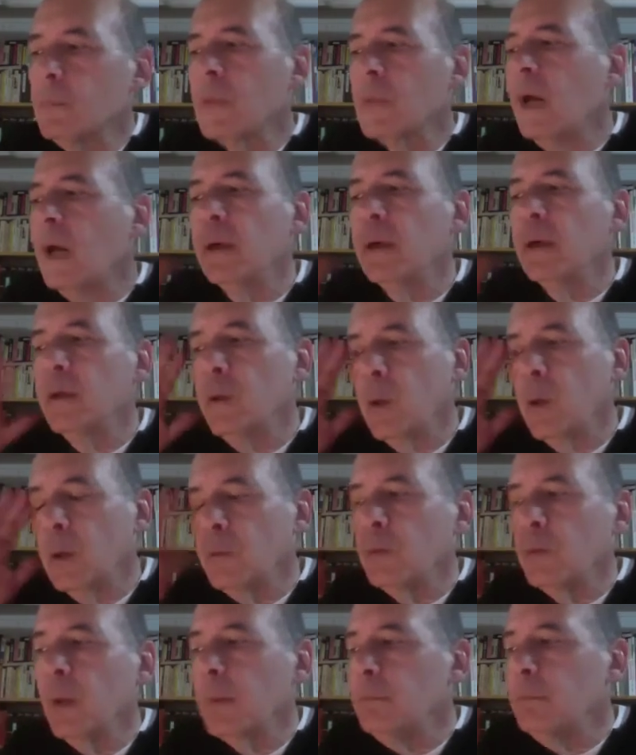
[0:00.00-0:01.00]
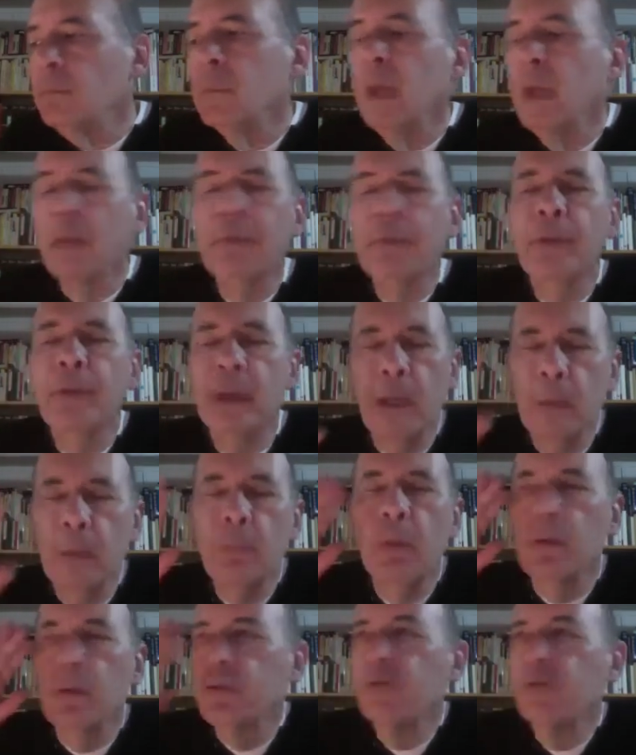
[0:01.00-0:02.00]
I don't know, I'm not thinking,
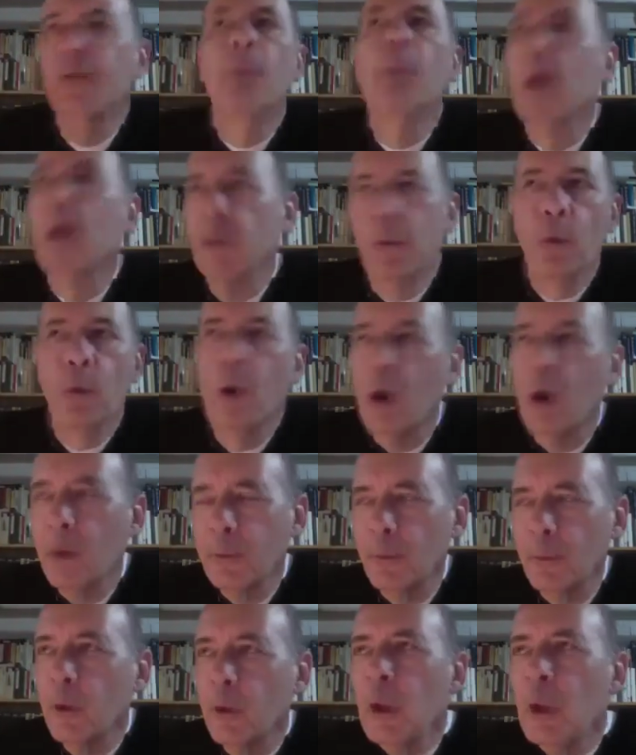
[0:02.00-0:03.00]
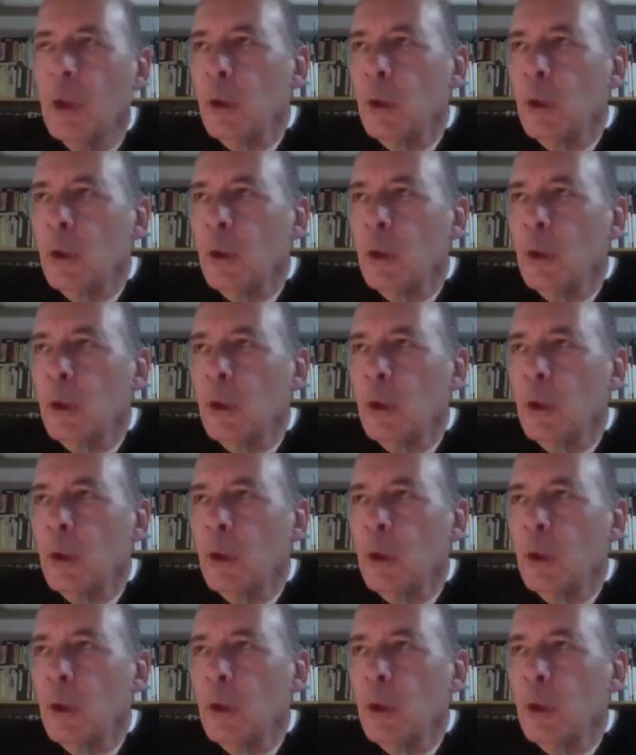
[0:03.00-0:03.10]
but some other author